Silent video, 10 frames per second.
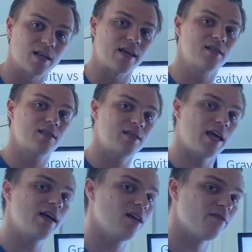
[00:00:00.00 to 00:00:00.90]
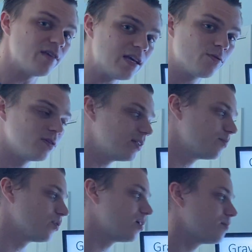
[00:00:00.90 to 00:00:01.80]
A state of
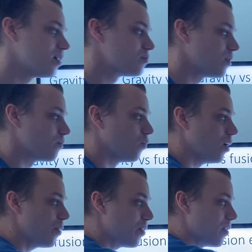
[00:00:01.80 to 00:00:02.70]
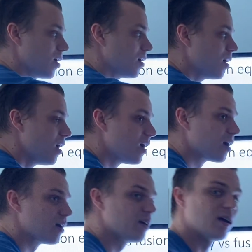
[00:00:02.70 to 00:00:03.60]
equilibrium is when one thing
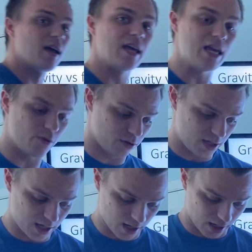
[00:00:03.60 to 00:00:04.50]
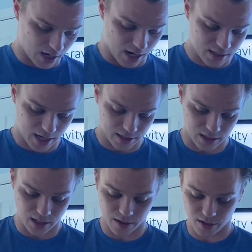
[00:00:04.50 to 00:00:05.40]
equally contacts
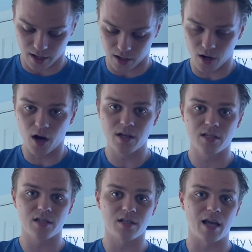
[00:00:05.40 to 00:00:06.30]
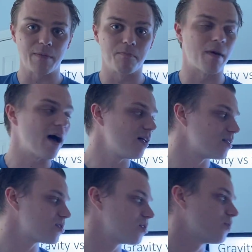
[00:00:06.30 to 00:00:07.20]
the other and causes a
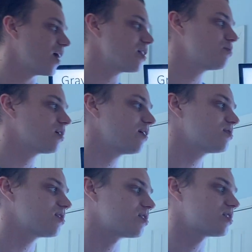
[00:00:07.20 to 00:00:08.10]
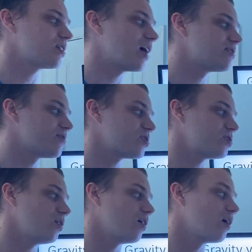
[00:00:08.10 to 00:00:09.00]
balance. So that's what gives us the size of a
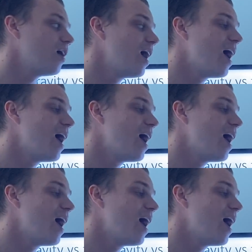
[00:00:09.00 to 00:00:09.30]
star.